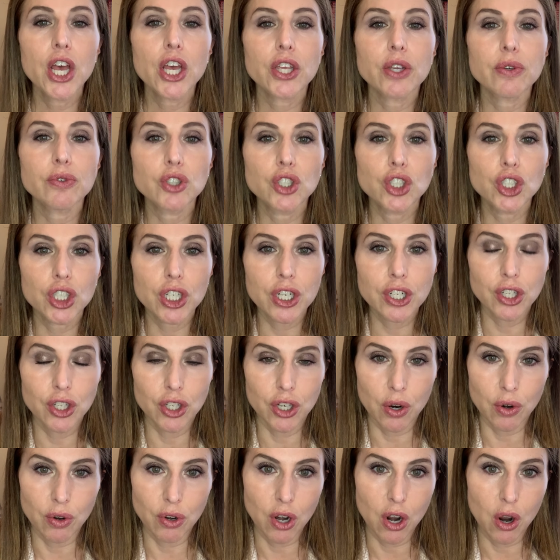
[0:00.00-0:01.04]
You just
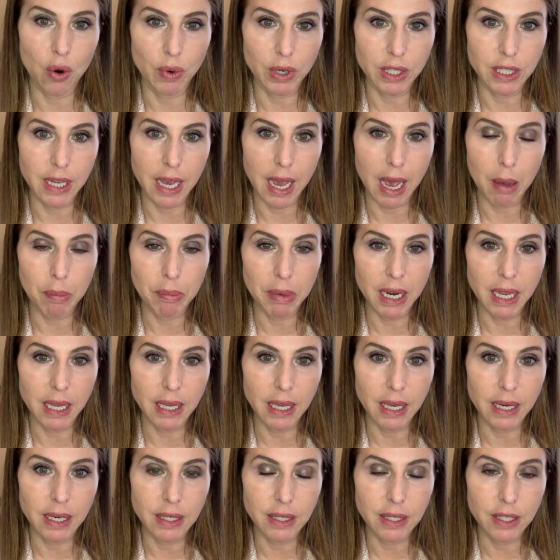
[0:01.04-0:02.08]
don't know what's
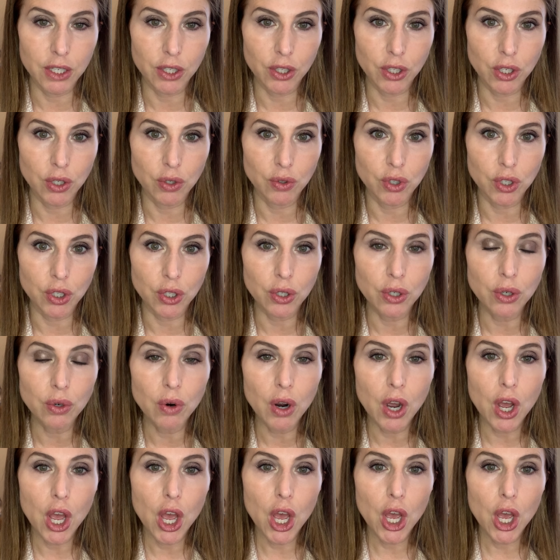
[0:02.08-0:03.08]
happening, and until you do,